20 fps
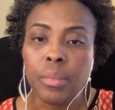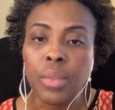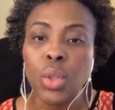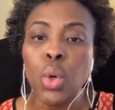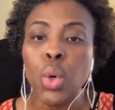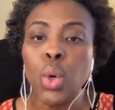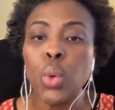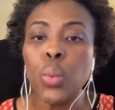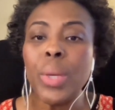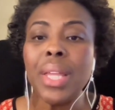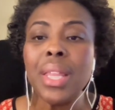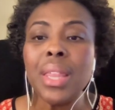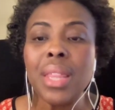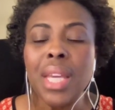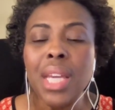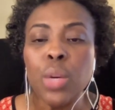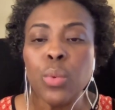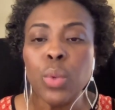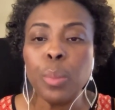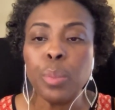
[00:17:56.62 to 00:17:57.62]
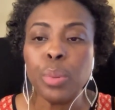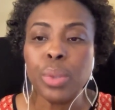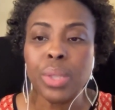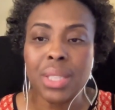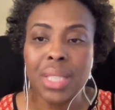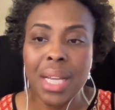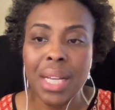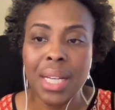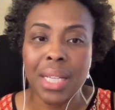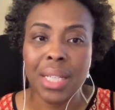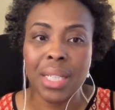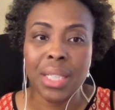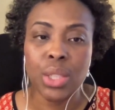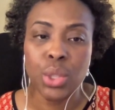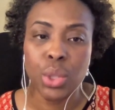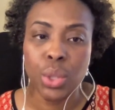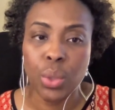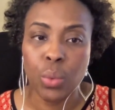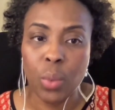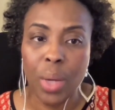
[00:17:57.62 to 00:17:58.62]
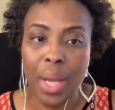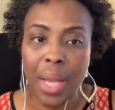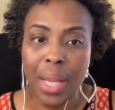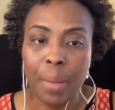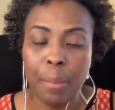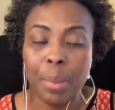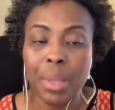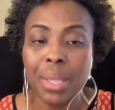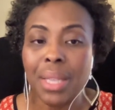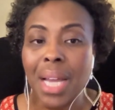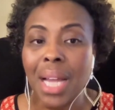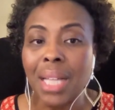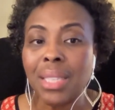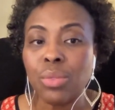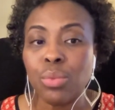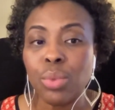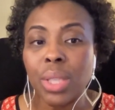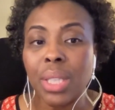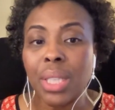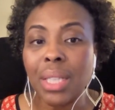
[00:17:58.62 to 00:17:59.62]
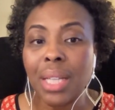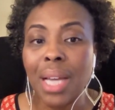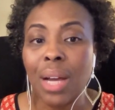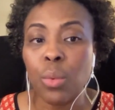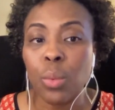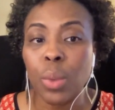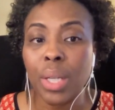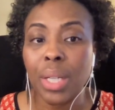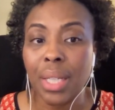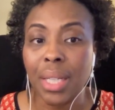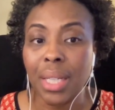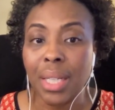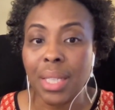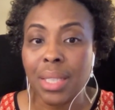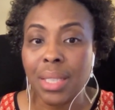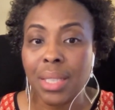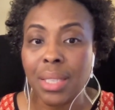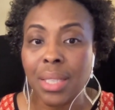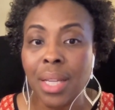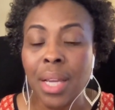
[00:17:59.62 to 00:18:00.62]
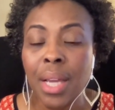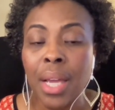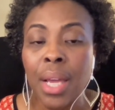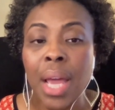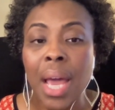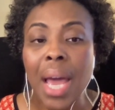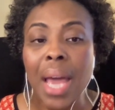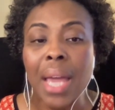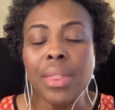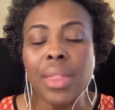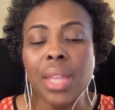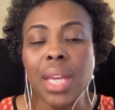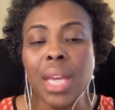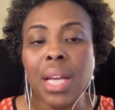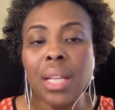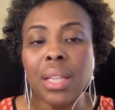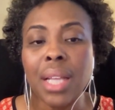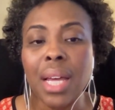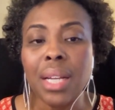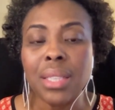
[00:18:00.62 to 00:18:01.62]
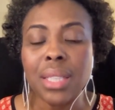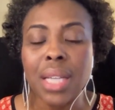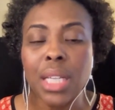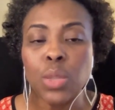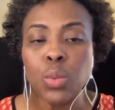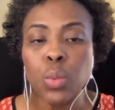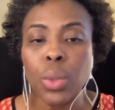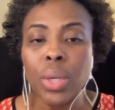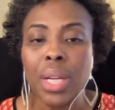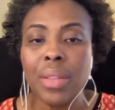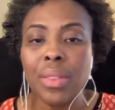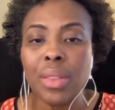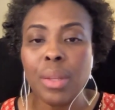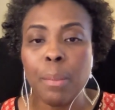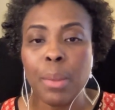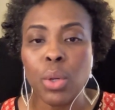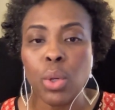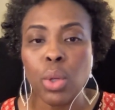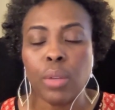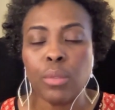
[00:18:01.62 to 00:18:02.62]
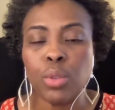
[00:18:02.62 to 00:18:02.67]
or we think we're presenting in a certain way, but that's really not what it is. I think a lot of times we're in the middle of